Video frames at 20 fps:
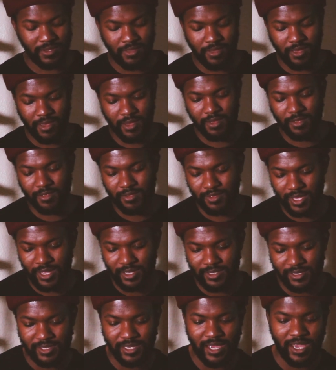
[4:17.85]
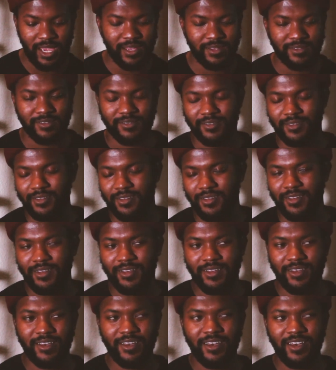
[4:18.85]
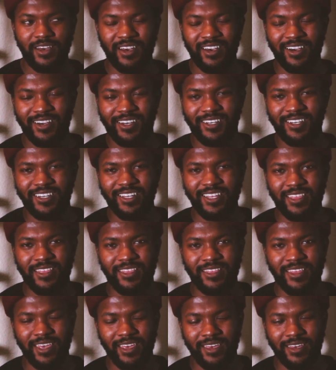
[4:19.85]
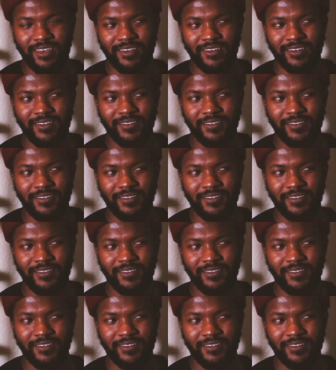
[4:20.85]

that that's not a good thing.